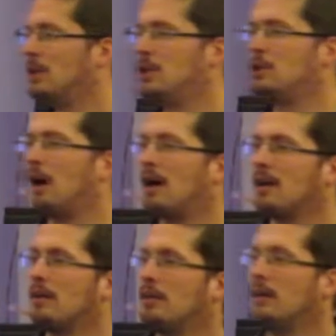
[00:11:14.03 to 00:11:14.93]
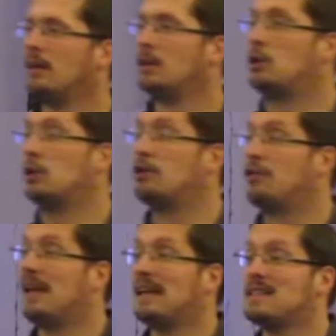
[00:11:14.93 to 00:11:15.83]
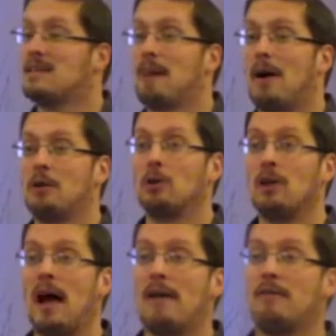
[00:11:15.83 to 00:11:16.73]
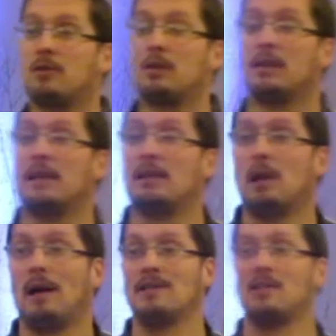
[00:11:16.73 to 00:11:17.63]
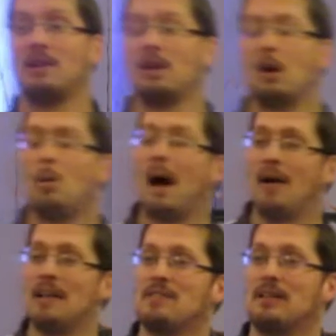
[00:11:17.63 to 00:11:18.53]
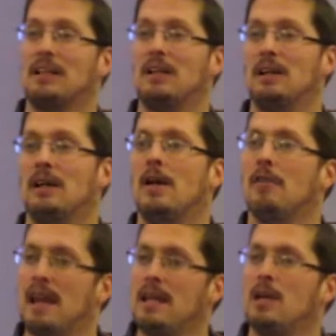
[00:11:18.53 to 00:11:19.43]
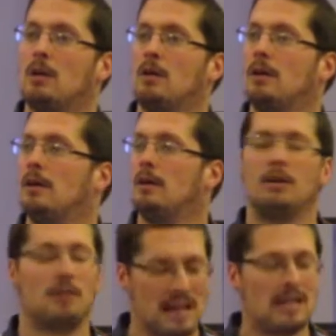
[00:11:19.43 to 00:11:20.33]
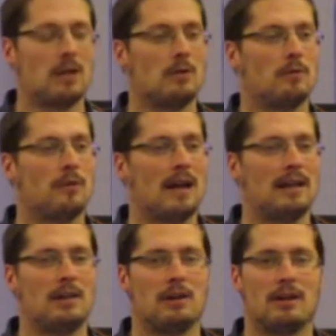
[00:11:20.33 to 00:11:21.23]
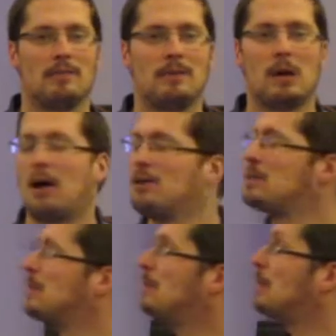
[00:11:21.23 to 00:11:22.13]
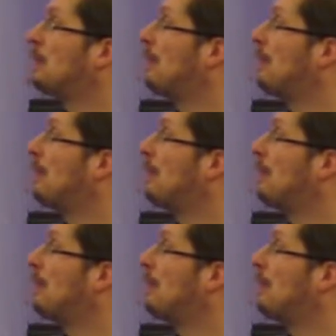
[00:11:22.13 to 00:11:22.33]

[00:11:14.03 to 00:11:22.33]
When you talk good things about your life to your in-laws, they're going to go, wow, that's really good. Thank you that you're going to be honest with me